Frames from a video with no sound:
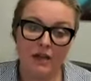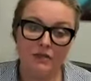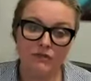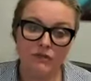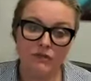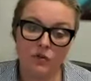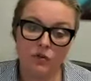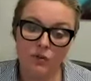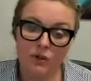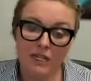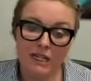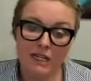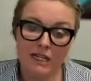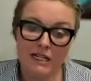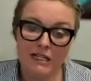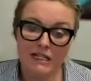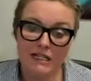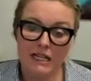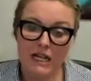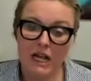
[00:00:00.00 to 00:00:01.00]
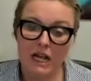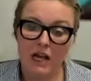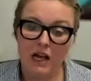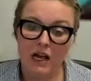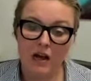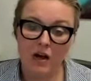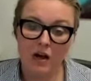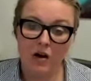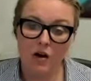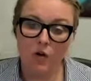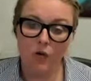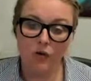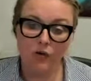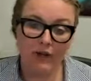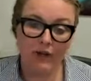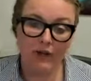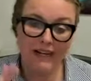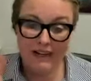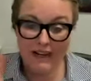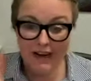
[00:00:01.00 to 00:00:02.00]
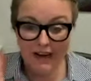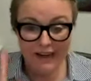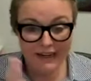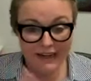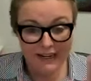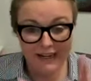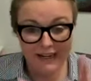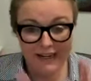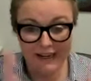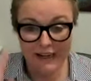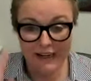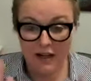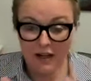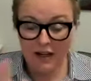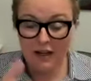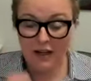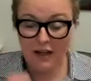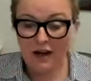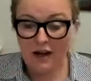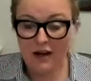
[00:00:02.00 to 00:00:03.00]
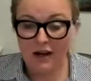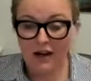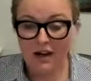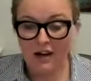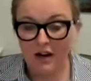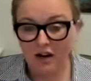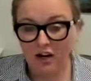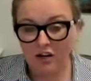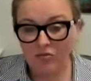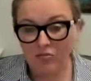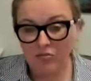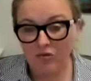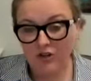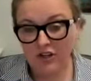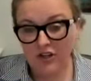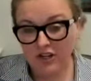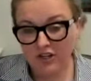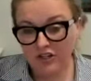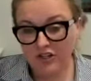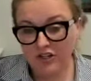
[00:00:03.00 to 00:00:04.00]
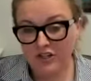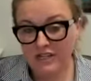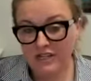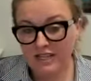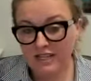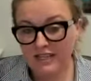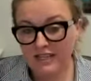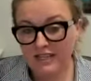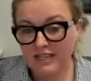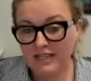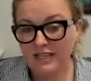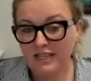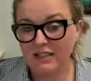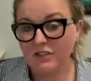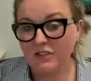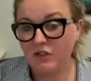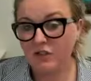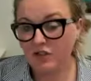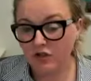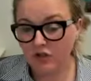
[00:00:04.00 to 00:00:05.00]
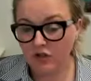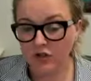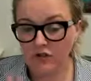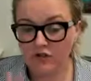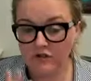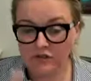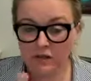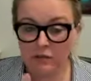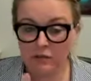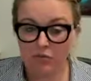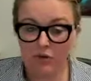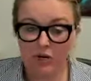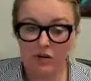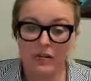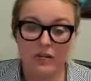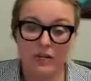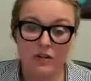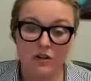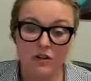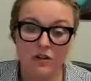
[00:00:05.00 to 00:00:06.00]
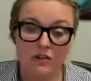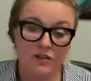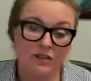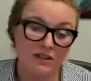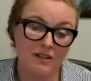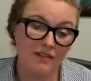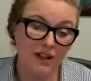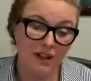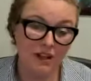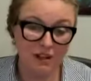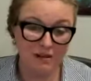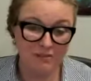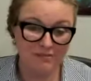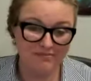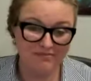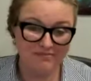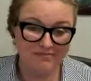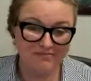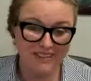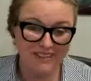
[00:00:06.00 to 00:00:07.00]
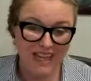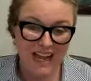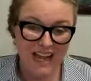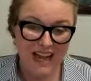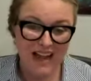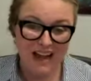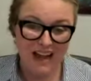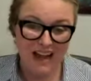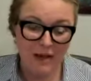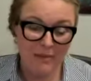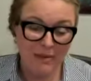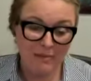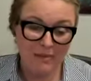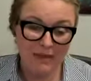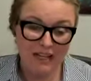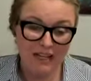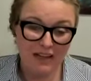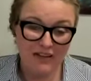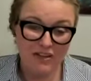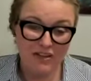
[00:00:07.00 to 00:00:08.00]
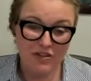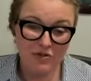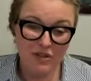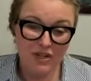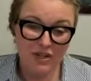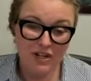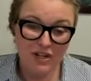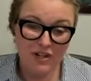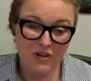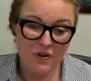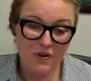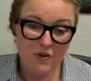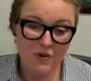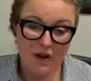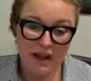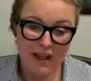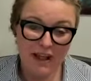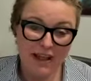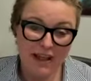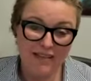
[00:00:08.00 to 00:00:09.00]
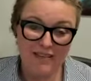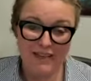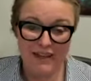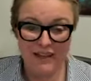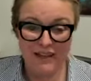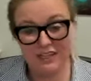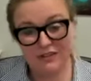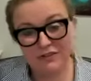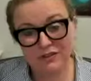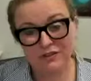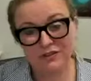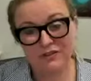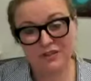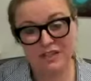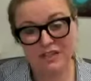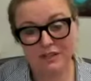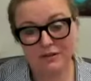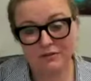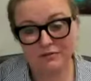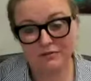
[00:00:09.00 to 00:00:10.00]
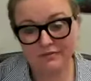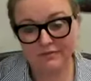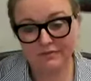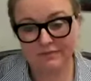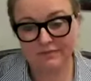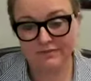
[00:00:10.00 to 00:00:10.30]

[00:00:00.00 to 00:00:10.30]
few weeks, only cutting our production in this should some breaking news develop. I'm Amy Calandrino, and thanks for tuning in.